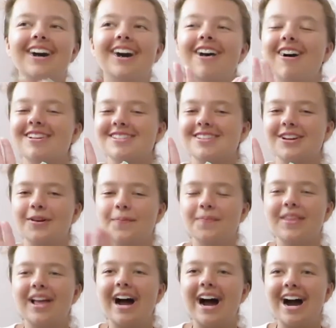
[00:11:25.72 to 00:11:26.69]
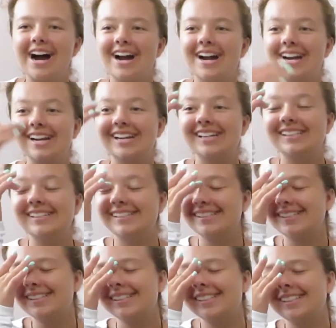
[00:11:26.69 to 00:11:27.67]
Awesome. I
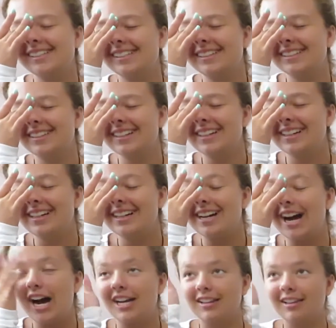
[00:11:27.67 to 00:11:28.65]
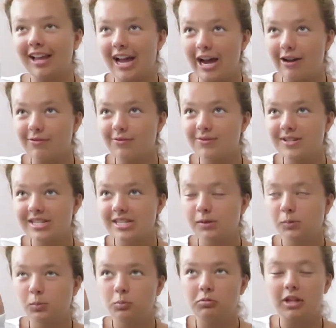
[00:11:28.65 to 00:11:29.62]
laughed.
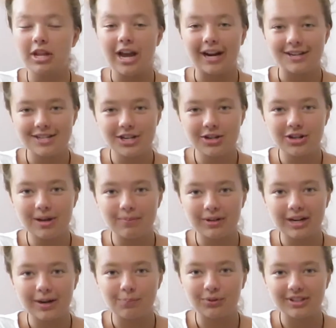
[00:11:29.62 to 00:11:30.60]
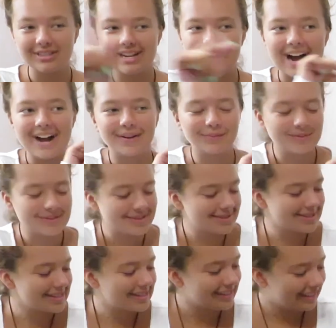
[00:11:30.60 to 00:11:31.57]
I teared up a couple of
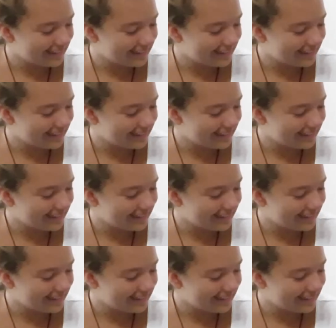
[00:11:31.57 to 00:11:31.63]
times.